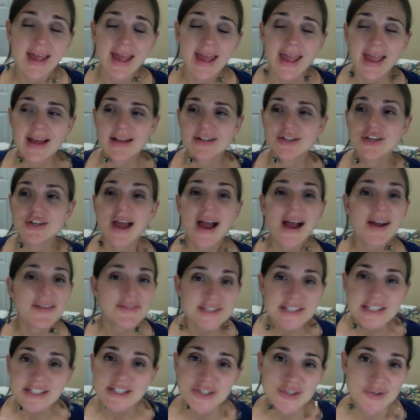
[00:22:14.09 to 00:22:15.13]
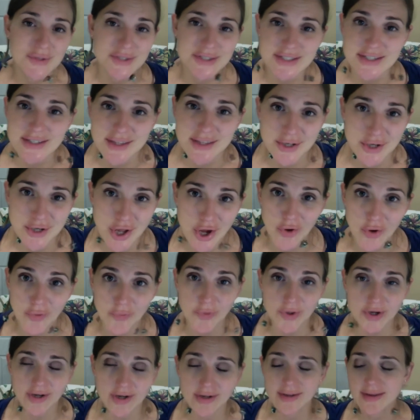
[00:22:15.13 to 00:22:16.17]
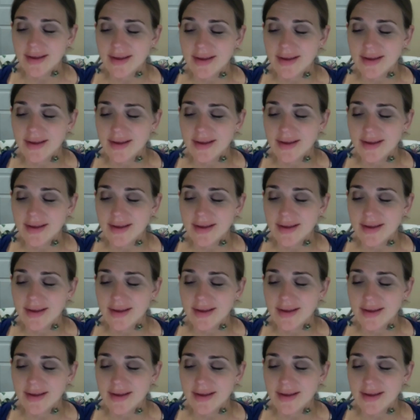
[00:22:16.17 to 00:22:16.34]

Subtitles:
And you have to get used to the no word.